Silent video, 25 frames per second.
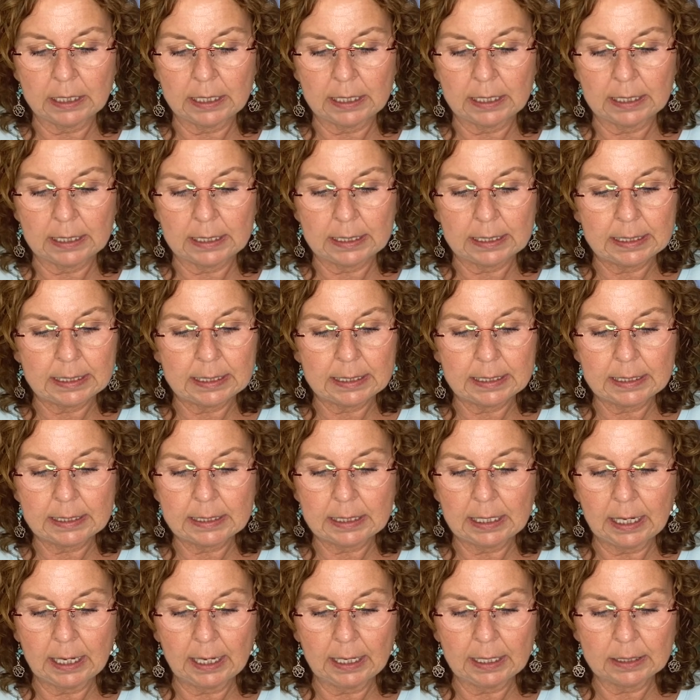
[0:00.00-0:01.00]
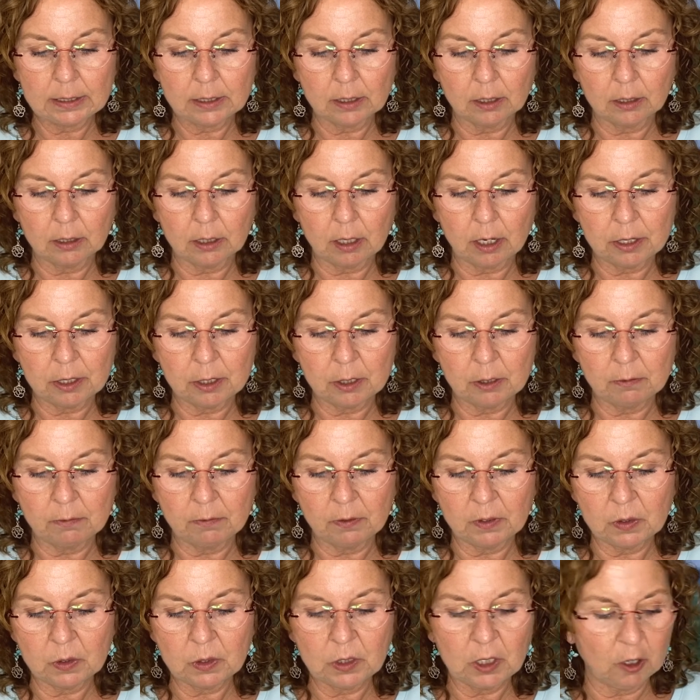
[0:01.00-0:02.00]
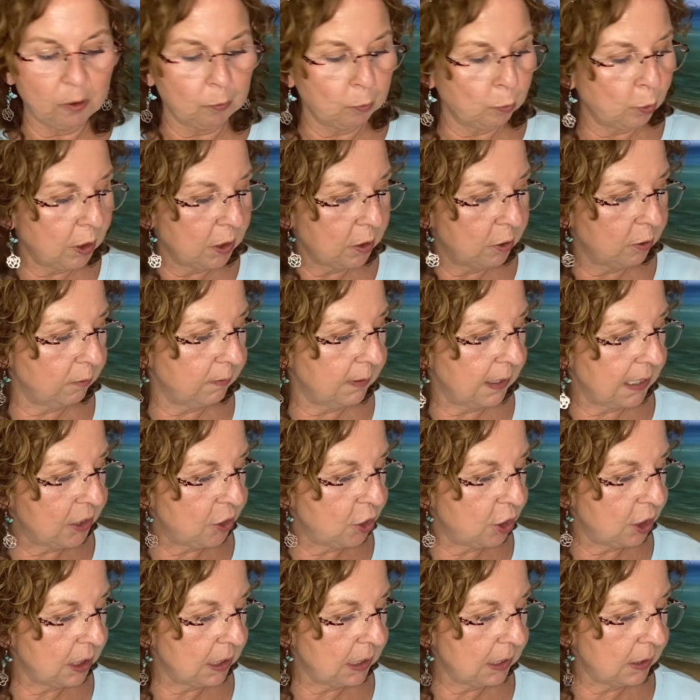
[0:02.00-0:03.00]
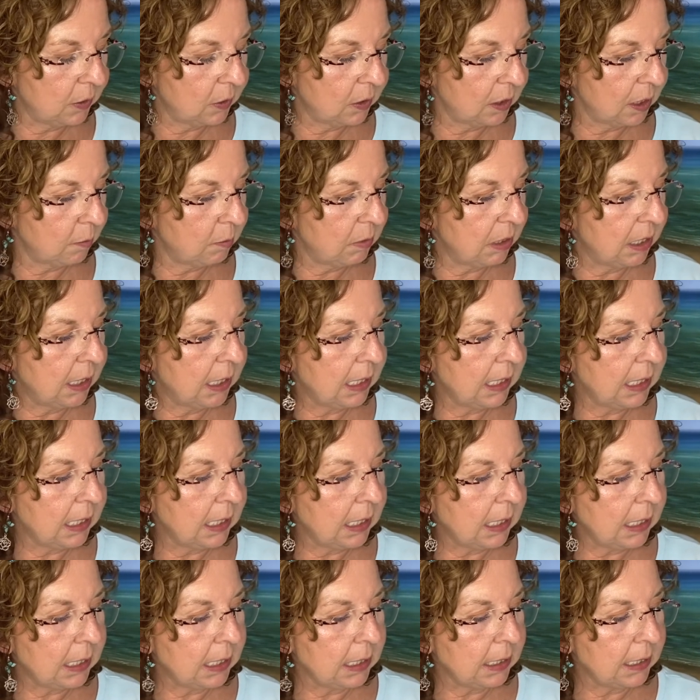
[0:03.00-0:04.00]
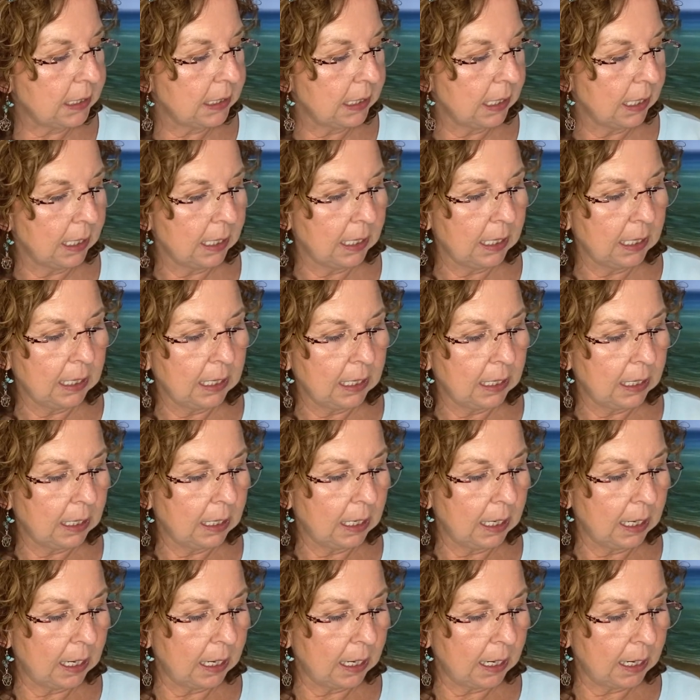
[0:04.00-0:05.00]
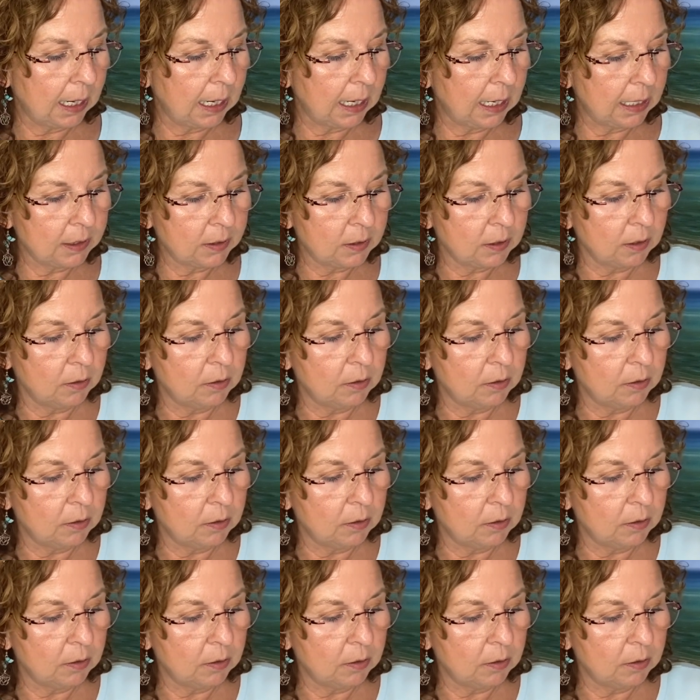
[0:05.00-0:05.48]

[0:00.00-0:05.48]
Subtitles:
It has a lot of self-preservation in some of these so